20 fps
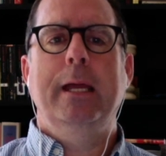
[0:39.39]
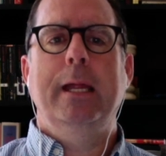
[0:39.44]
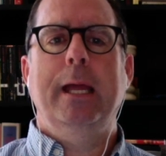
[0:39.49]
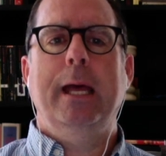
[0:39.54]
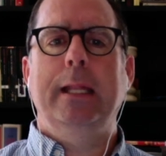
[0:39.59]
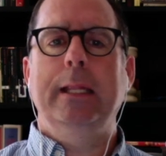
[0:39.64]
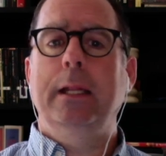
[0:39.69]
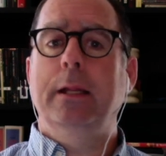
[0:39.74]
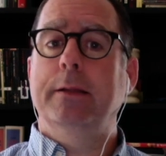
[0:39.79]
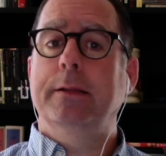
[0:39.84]

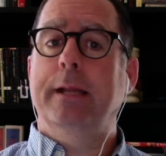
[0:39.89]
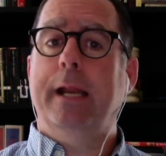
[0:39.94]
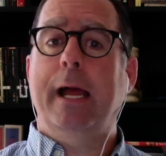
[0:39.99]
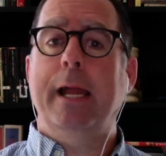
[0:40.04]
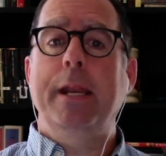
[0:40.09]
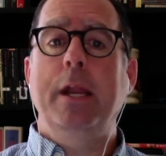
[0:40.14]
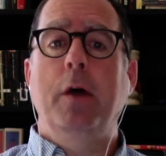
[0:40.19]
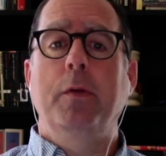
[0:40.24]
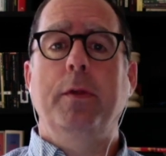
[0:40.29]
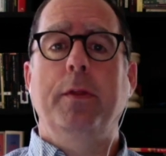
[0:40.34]
Now, little did I
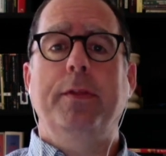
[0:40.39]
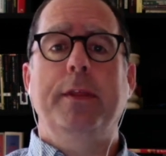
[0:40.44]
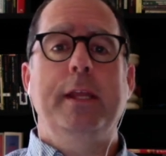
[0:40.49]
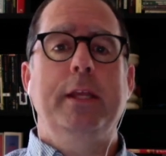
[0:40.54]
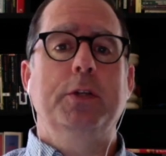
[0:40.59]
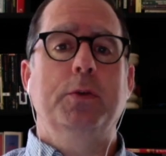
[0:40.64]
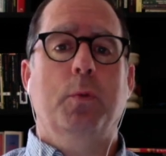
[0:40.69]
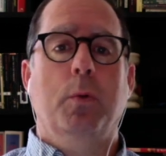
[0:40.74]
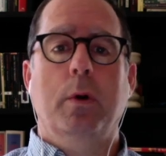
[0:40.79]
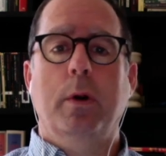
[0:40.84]
know that
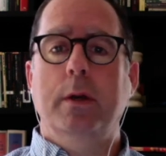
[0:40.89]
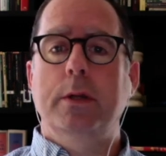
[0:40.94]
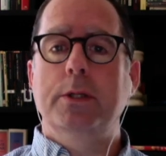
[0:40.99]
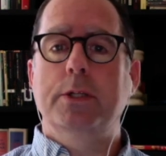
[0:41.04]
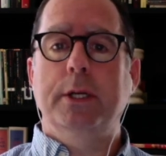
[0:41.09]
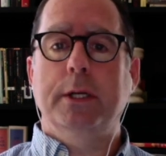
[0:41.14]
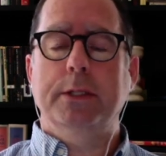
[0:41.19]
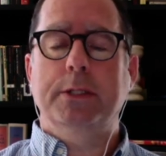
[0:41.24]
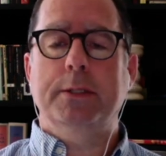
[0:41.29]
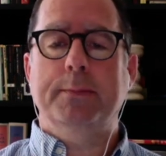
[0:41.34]
these weren't
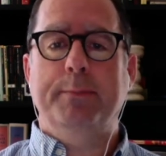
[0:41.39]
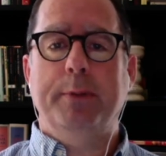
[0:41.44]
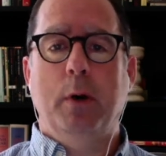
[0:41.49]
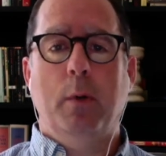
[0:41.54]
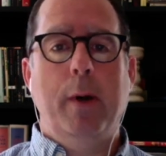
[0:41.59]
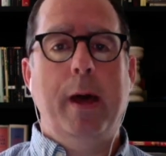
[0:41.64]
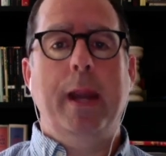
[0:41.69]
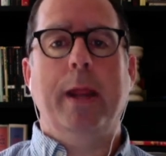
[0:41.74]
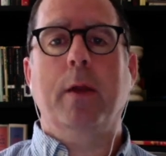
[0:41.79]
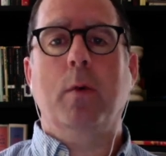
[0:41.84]
just
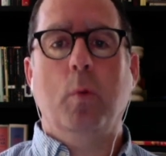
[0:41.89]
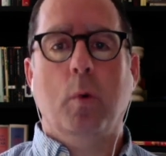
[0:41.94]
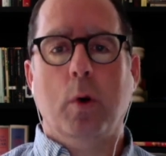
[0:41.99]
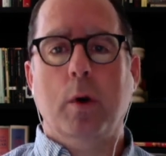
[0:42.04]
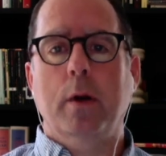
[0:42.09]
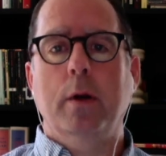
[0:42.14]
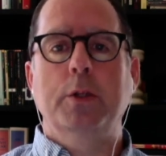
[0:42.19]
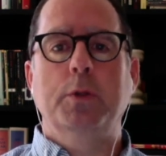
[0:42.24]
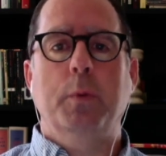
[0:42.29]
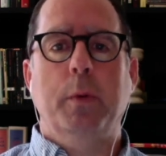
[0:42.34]
poetic
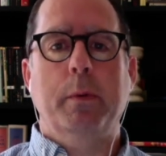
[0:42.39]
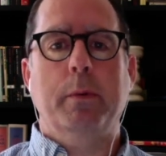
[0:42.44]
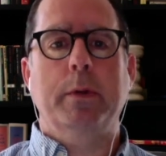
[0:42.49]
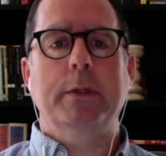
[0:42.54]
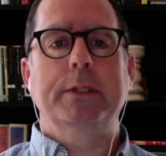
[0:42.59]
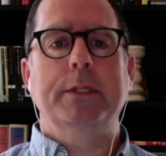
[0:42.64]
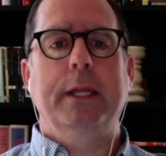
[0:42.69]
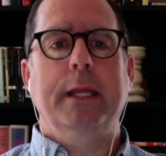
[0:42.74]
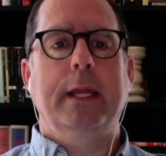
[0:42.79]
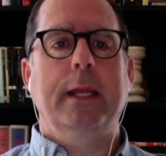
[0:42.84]
words we were
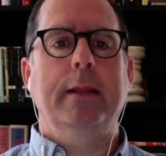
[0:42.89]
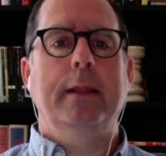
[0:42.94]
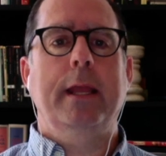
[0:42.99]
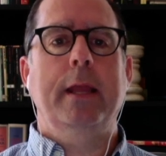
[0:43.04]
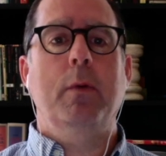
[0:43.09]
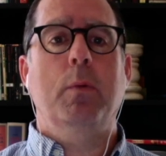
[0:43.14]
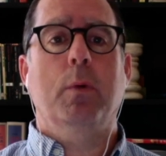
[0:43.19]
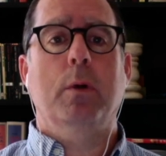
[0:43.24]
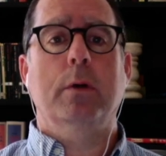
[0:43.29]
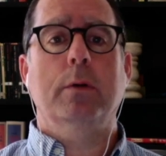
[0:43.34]
singing.
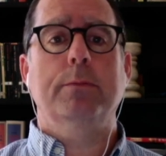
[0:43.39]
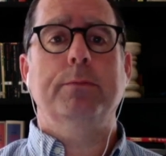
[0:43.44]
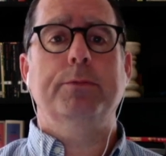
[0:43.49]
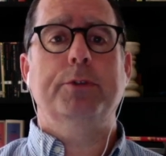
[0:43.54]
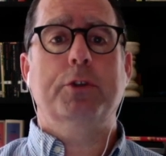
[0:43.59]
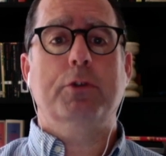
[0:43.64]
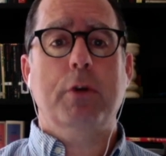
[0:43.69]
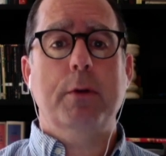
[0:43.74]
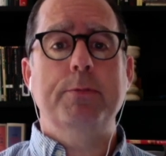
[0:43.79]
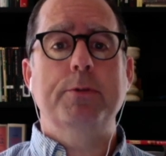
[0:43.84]
They were
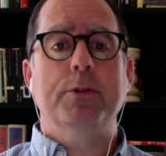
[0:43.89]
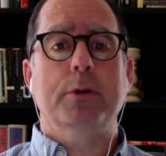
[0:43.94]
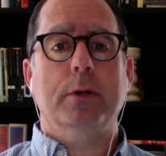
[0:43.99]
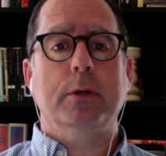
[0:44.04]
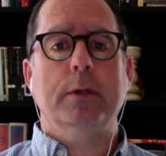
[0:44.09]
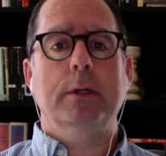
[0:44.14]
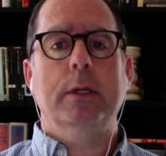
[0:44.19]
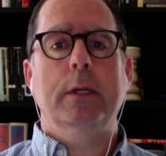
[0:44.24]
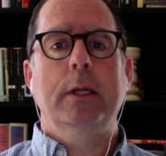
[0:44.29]
scripture.